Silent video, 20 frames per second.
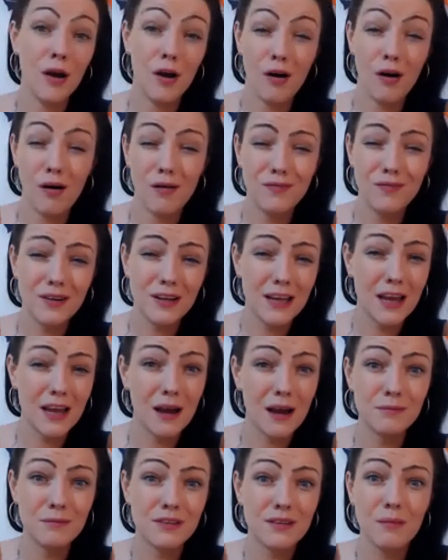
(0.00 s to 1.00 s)
Hopefully
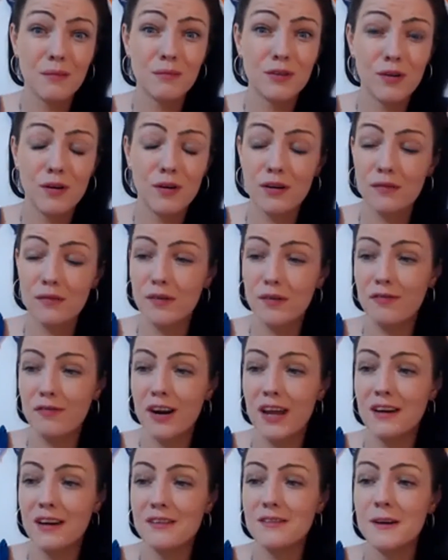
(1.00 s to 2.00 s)
I'm some sort of a
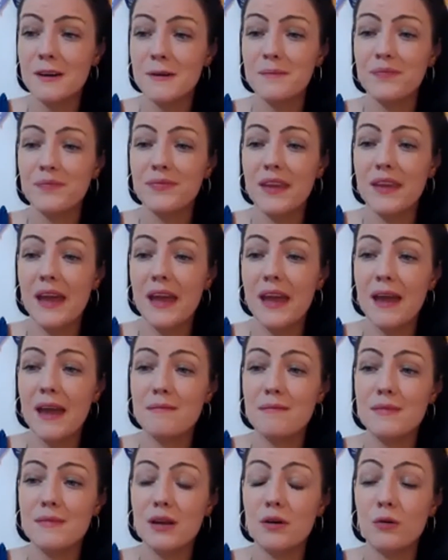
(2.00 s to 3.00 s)
friend,
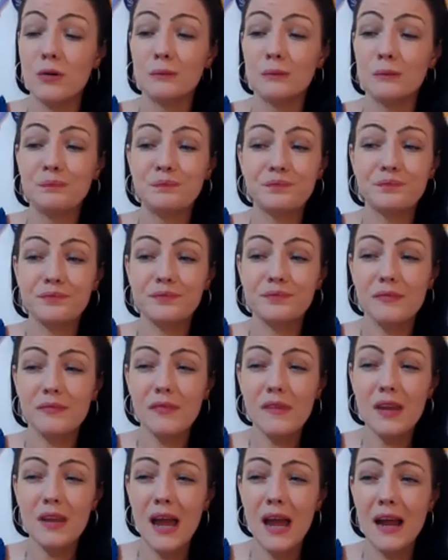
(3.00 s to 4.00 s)
you know,
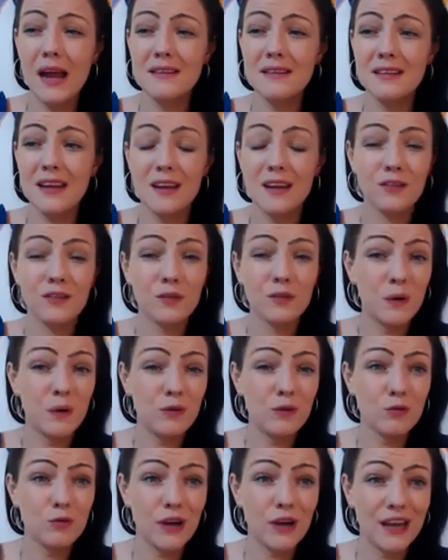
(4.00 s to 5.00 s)
and
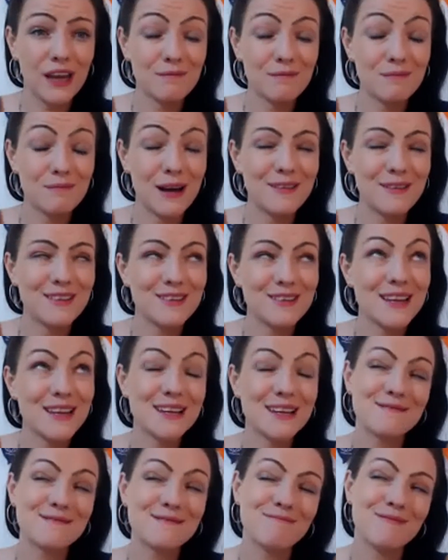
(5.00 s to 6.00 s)
spiritual guide. It's
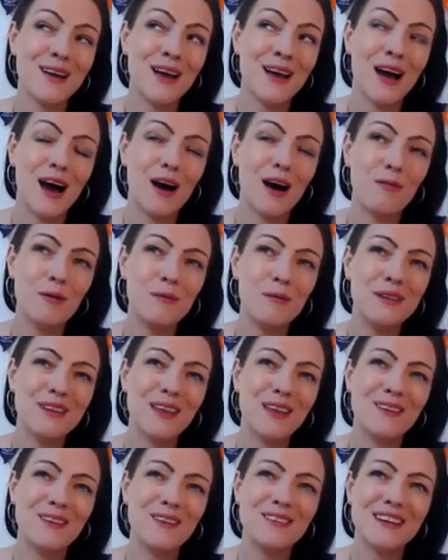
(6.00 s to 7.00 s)
like a woman
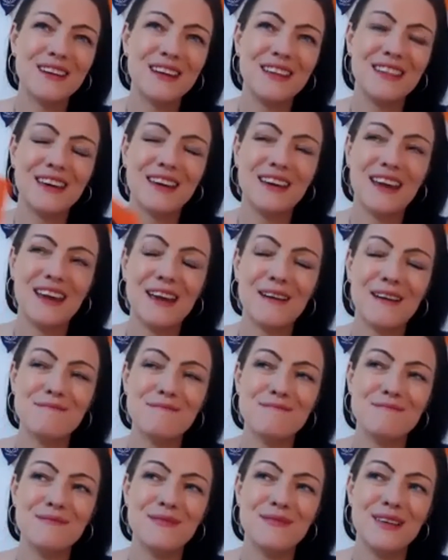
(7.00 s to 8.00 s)
the other day that I
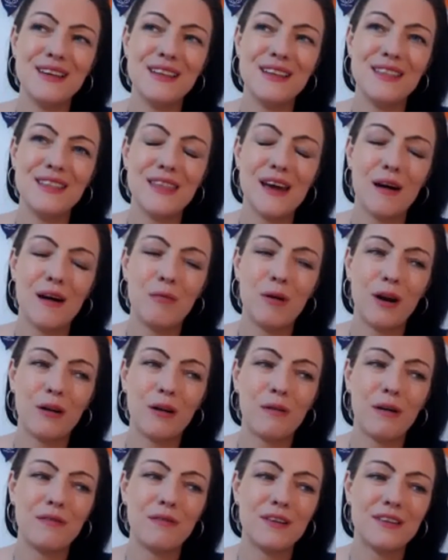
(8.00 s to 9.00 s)
work
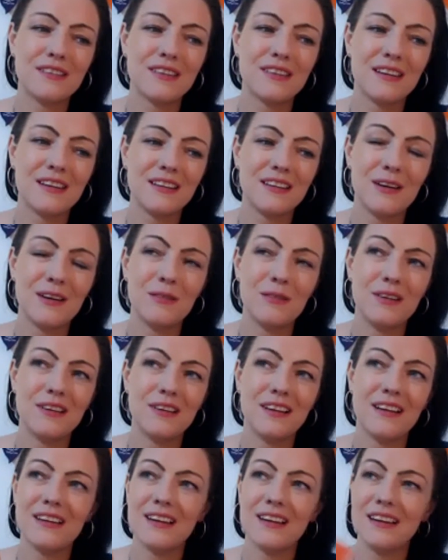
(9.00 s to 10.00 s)
with, and, you know,
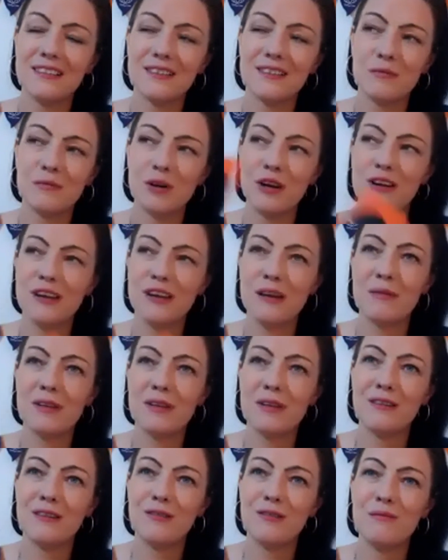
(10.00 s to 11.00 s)
like someone had came in
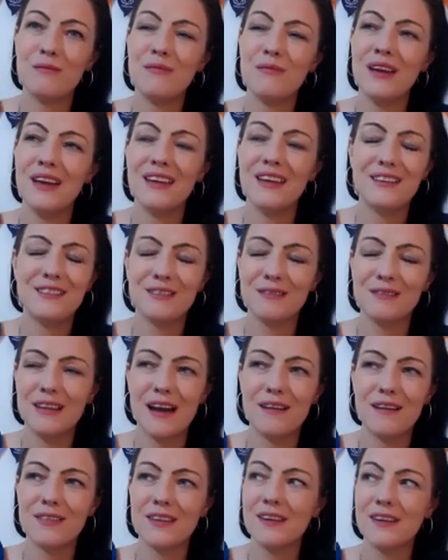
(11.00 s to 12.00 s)
the room, she'll
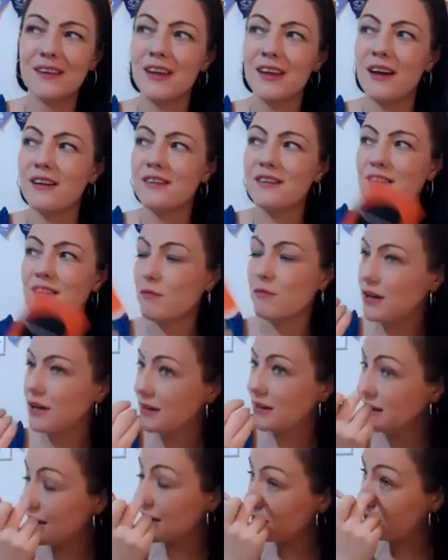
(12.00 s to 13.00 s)
laugh at this, someone had
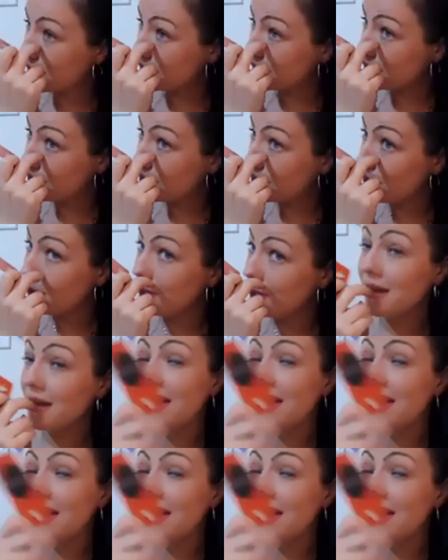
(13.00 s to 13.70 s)
came in the room